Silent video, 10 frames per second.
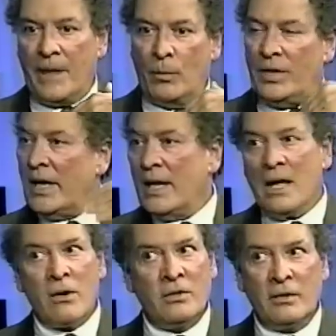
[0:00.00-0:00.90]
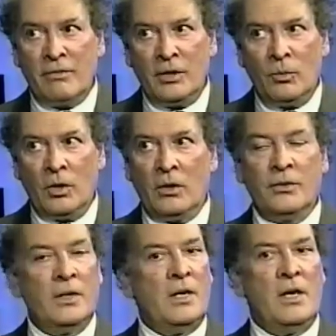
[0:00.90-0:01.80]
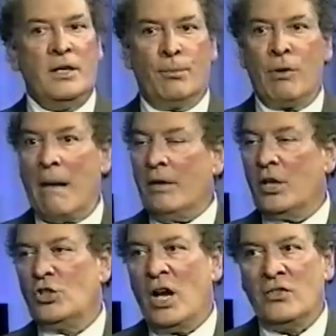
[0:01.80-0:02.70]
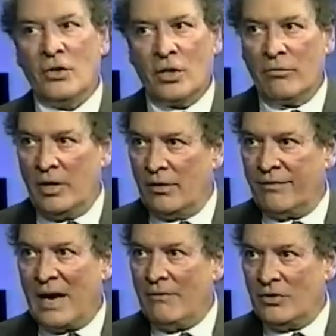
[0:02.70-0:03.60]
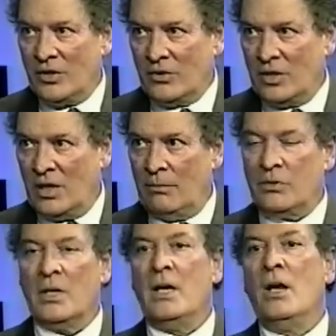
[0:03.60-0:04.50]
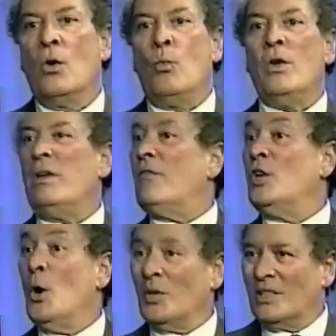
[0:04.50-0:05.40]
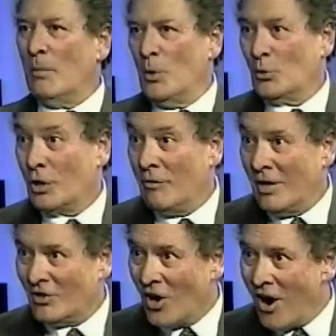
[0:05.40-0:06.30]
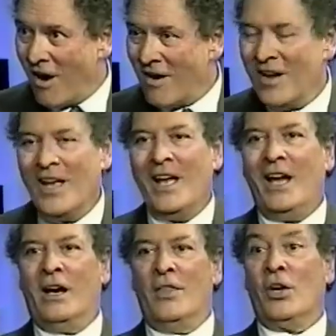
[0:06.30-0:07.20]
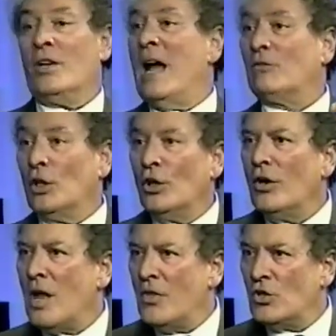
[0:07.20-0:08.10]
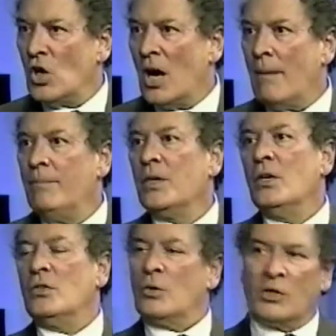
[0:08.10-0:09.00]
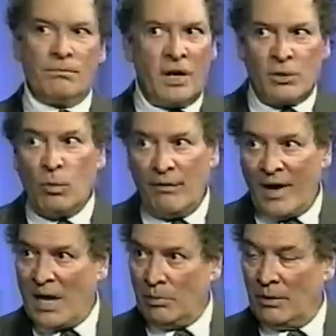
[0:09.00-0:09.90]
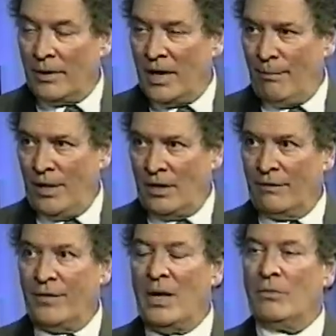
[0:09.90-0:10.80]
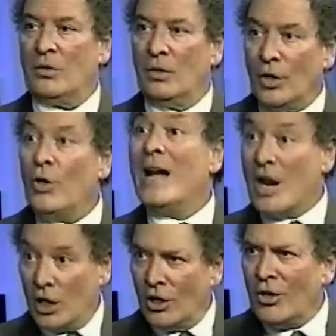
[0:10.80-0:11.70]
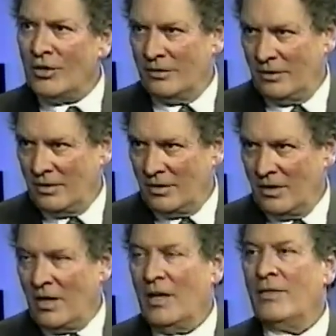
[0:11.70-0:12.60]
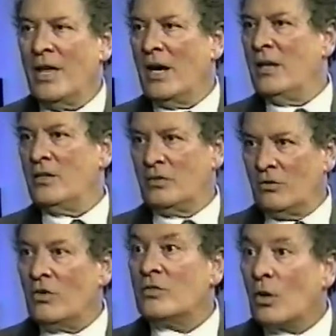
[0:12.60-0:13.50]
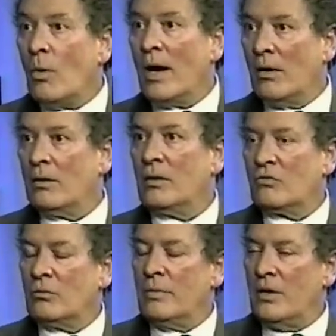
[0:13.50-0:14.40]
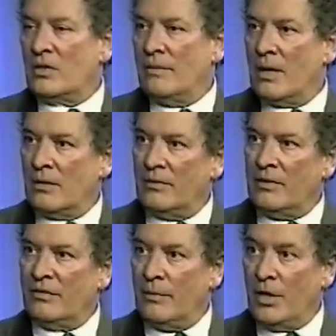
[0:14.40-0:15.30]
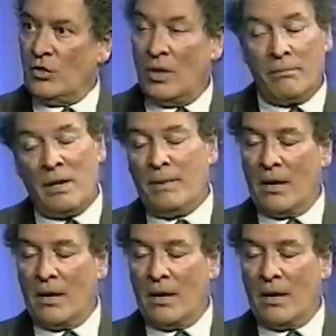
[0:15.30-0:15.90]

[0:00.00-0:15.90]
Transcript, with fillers: When they get out into the real world, they're probably going to change their career five or six times. We don't even know what some of those careers are. Mm-hmm. uh, they're going to have to learn on the job. Mm-hmm. So it's much more valuable, in my opinion, for them to mm-hmm. learn how to learn mm-hmm. than it is to just acquire Absolutely. a tremendous amount of information that may be